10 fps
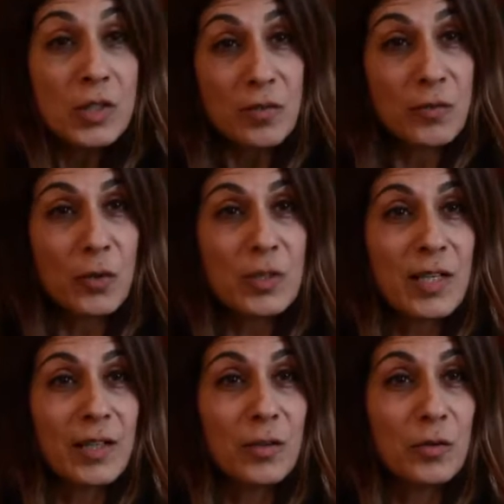Of course,
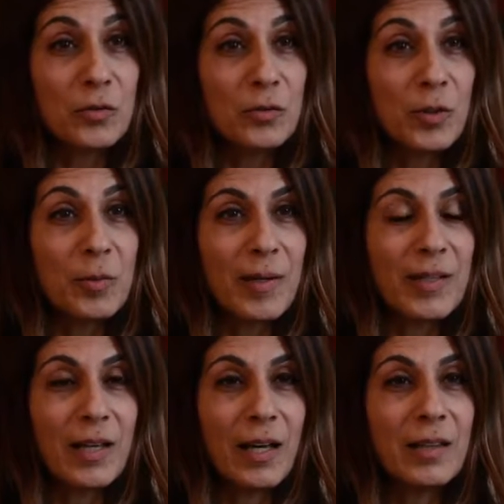I can confirm
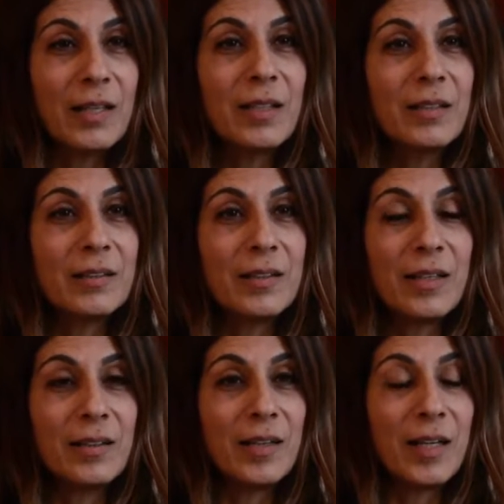that. I think that
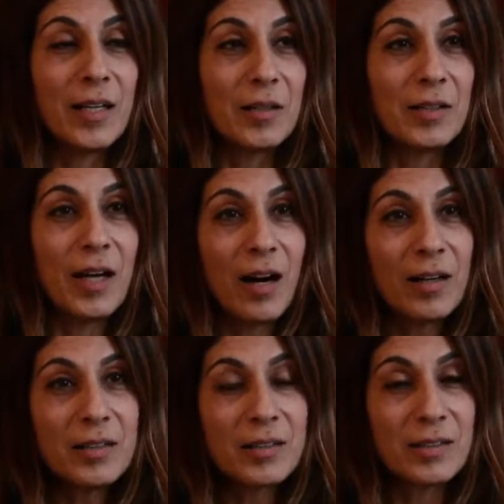the
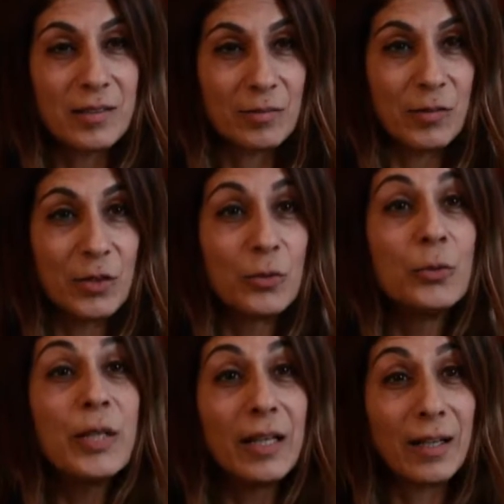art, the
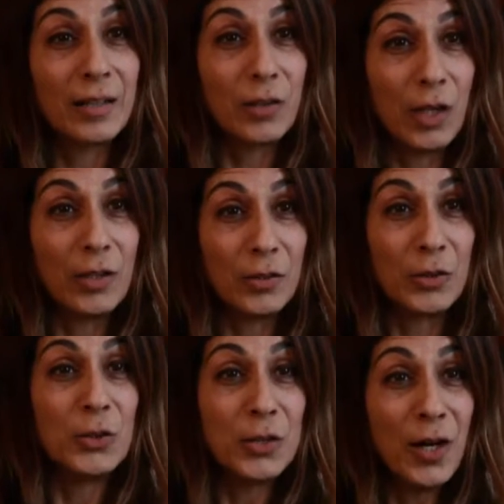real and
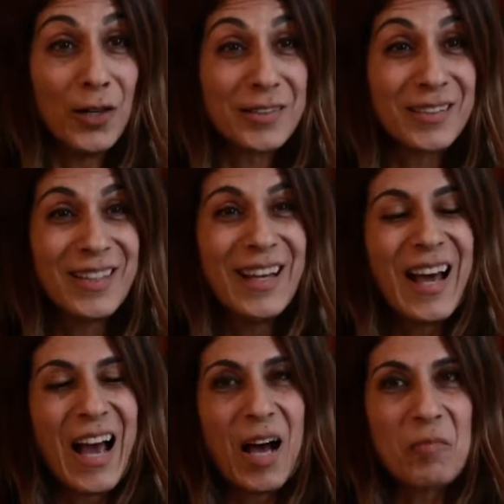good art,
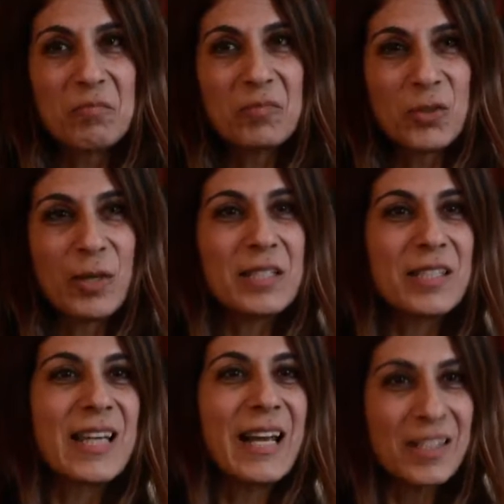
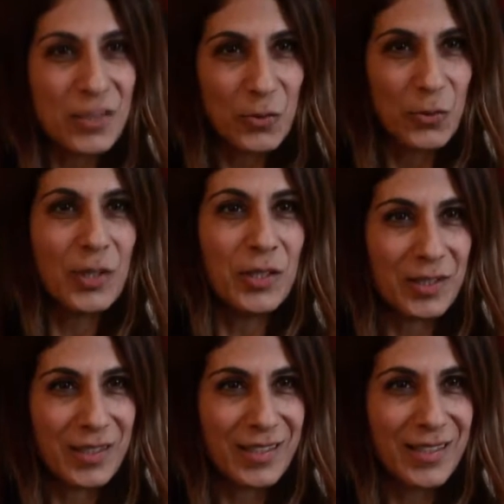transcends
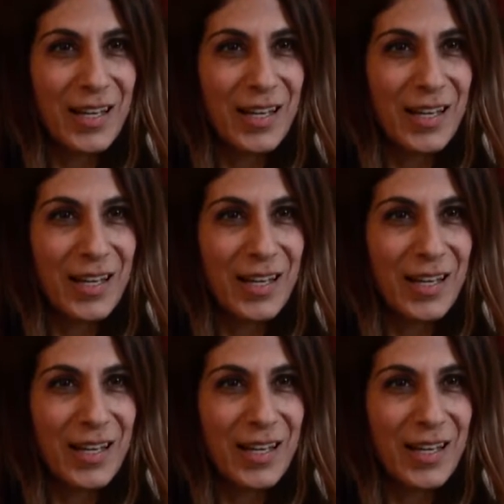words.